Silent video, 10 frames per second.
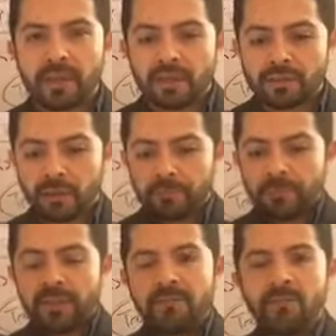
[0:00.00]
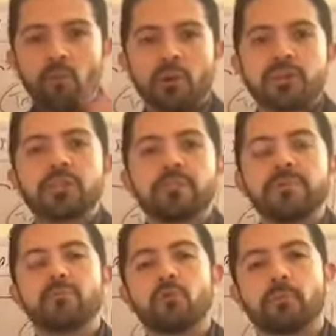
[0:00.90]
So if you want to be
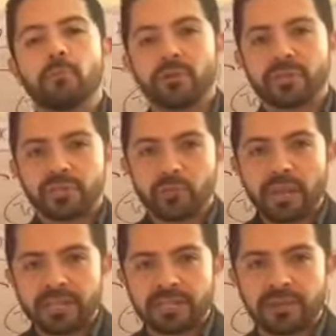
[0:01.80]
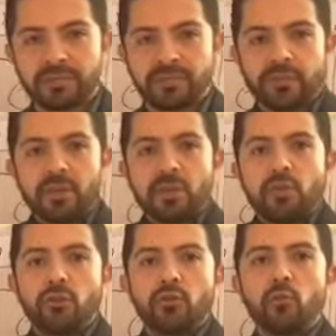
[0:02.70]
more persuasive,
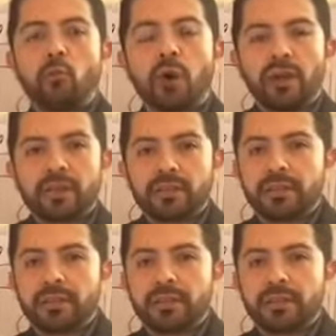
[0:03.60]
you want